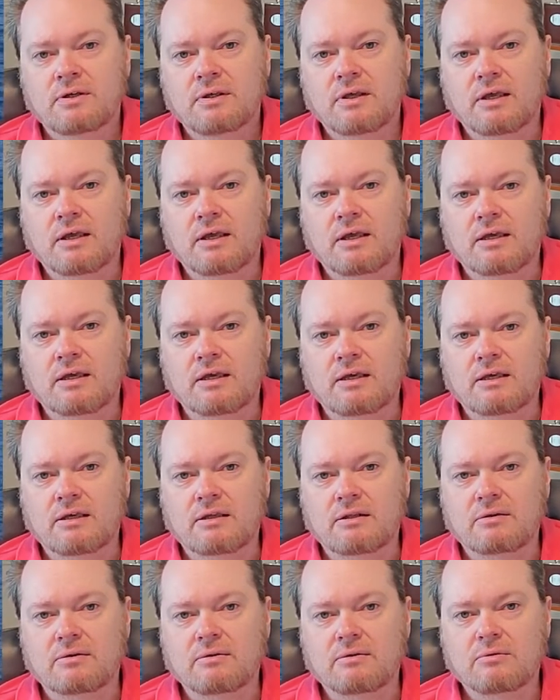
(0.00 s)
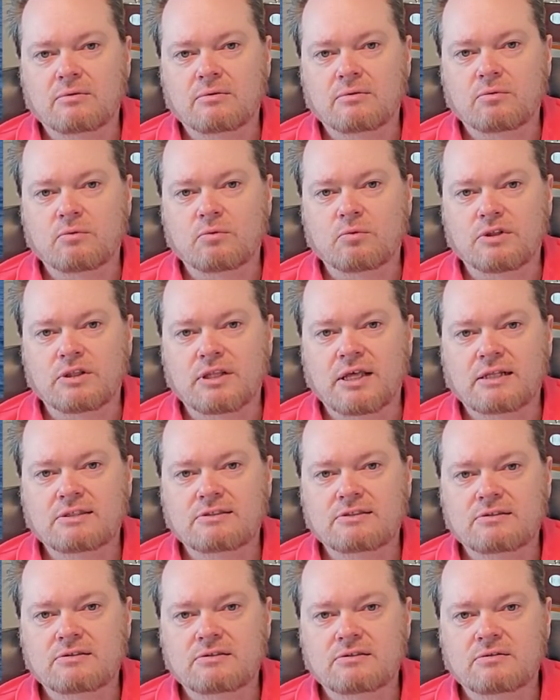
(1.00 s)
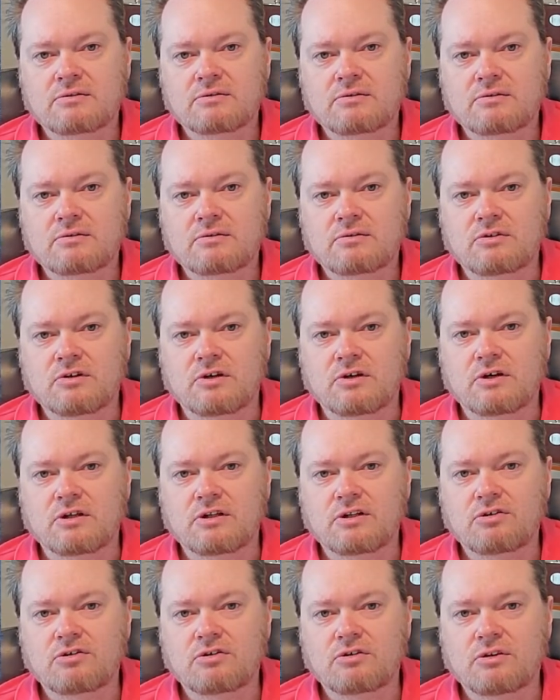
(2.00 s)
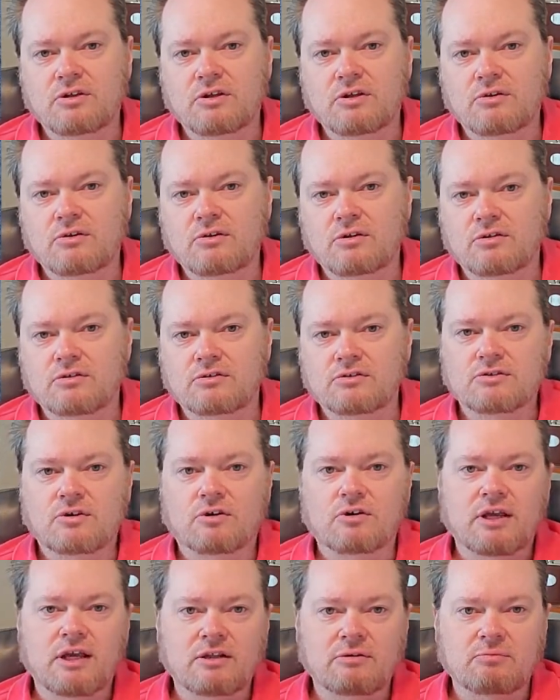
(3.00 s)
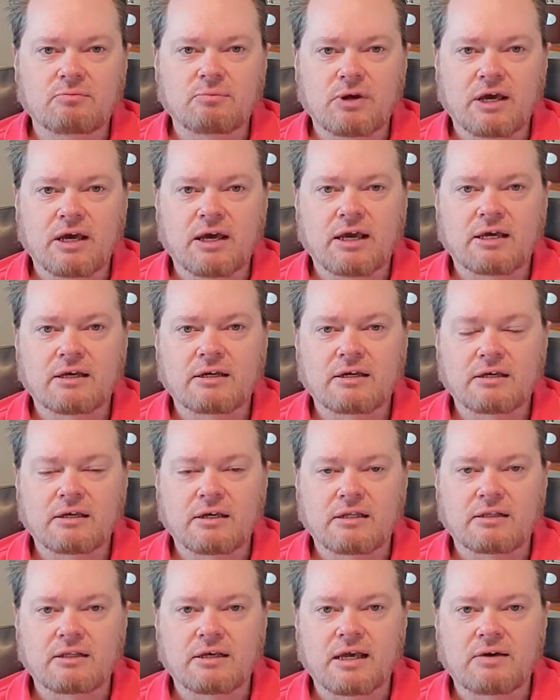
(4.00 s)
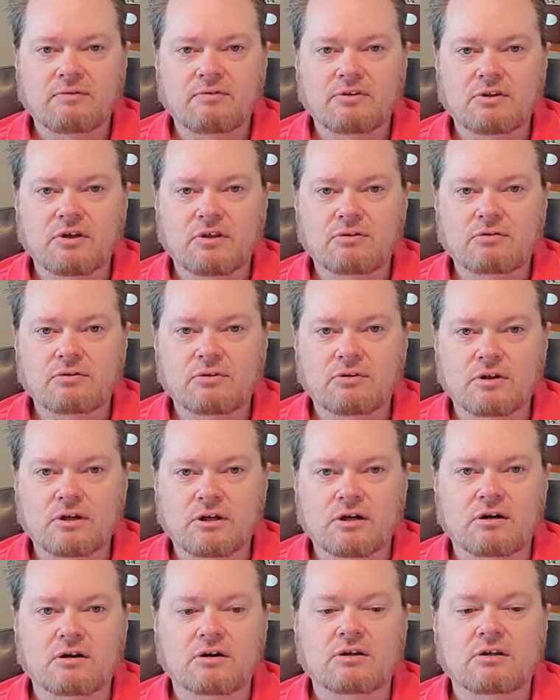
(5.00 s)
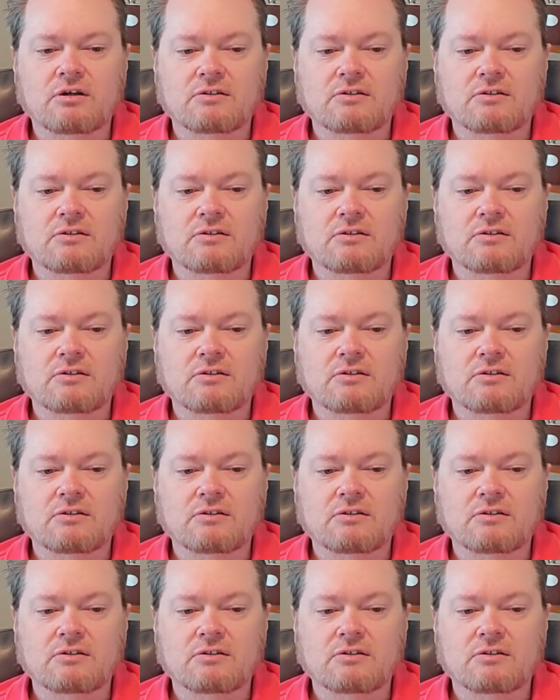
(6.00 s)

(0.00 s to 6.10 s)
And when that's done, you'll start heading back, and they have another little area.